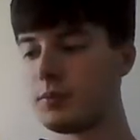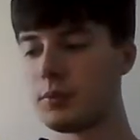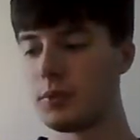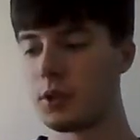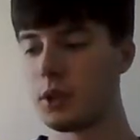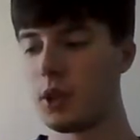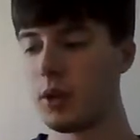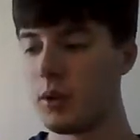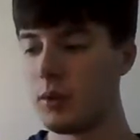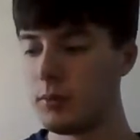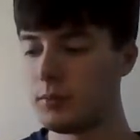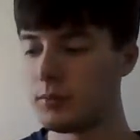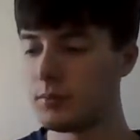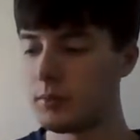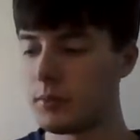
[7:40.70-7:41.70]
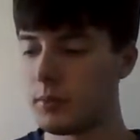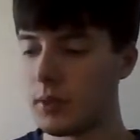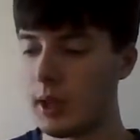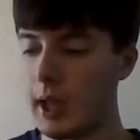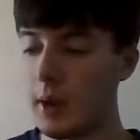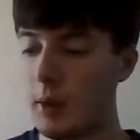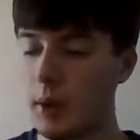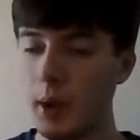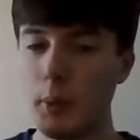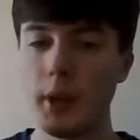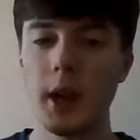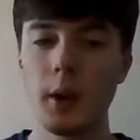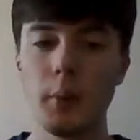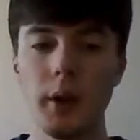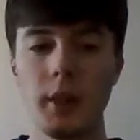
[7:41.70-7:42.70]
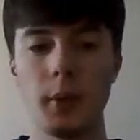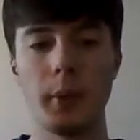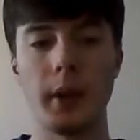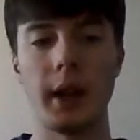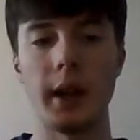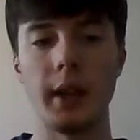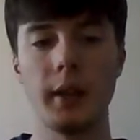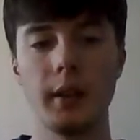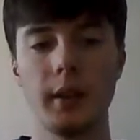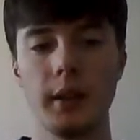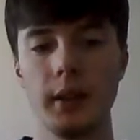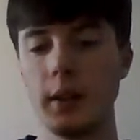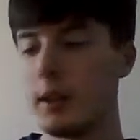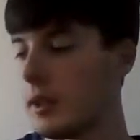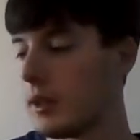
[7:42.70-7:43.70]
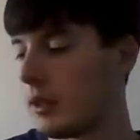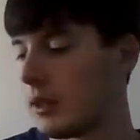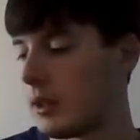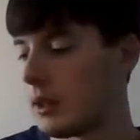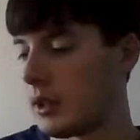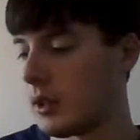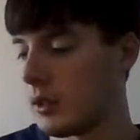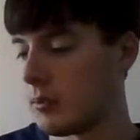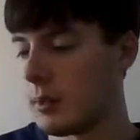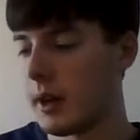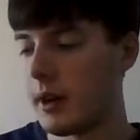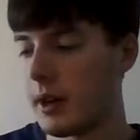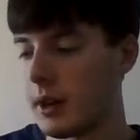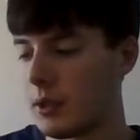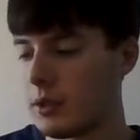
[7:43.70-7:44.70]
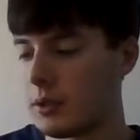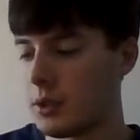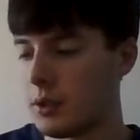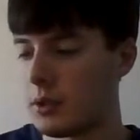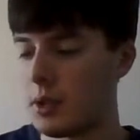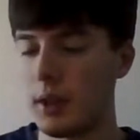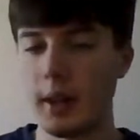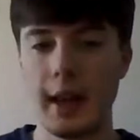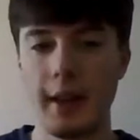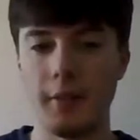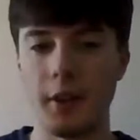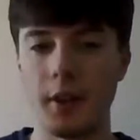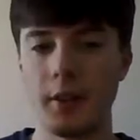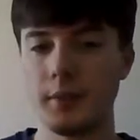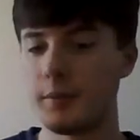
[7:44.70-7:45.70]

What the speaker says: So, anyway, we got rid of the penny. Americans, you still have it.